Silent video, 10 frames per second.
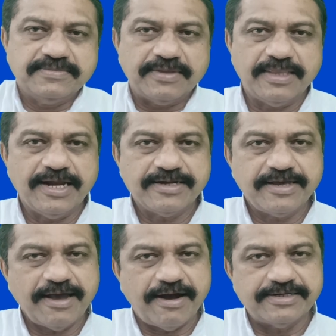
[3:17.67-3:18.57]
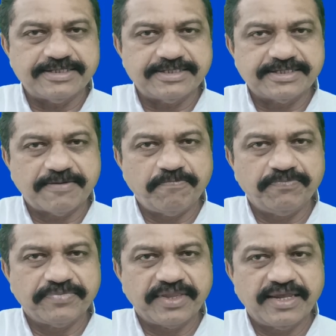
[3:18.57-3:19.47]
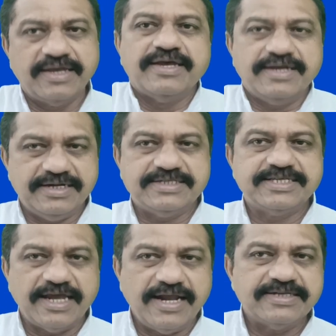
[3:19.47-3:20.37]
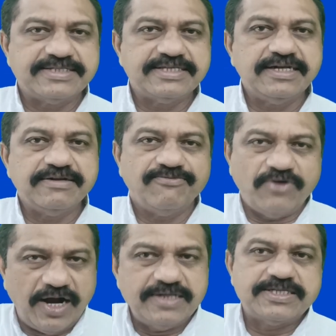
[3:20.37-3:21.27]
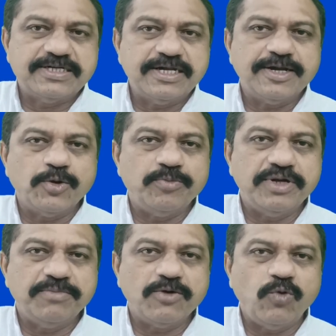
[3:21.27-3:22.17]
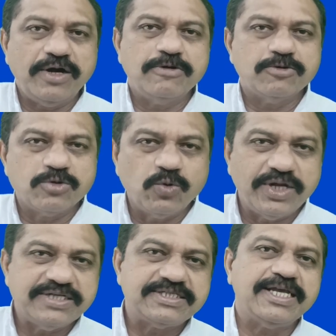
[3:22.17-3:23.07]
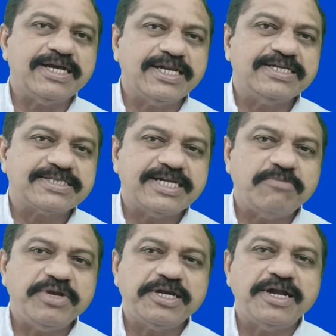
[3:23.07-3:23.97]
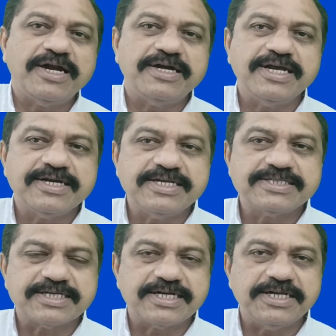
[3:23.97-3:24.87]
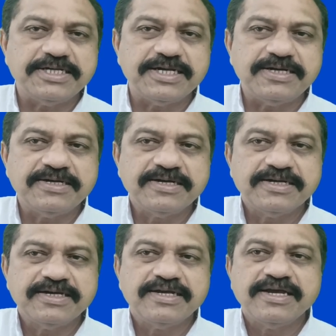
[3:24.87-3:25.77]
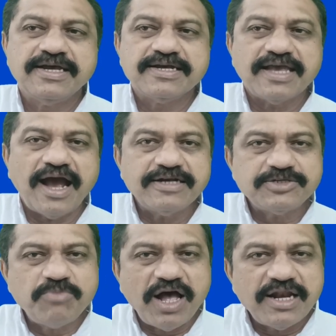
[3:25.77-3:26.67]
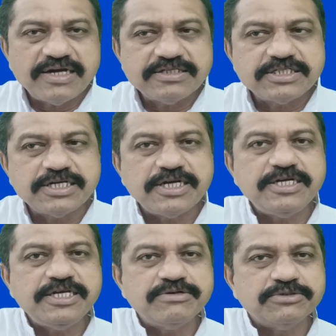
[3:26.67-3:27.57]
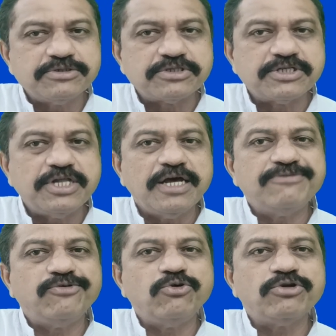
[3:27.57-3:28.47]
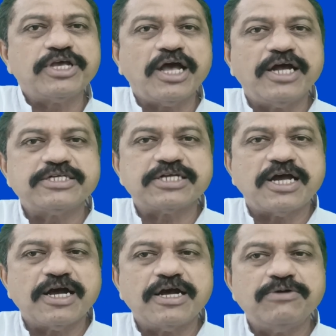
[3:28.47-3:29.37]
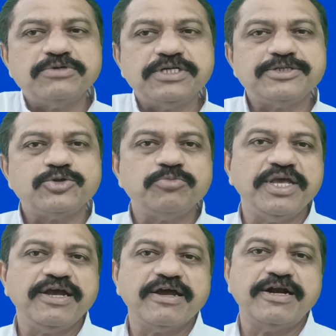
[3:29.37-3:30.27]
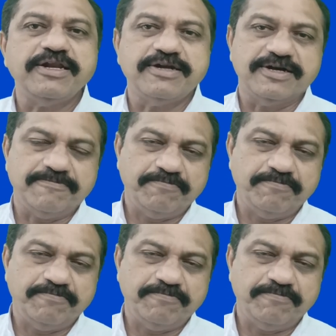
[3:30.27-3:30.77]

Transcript: Then cash. It's an asset, falls under group number one. Rule is increase debited and decrease credited. Cash balance reduced, therefore, cash account is to be credited.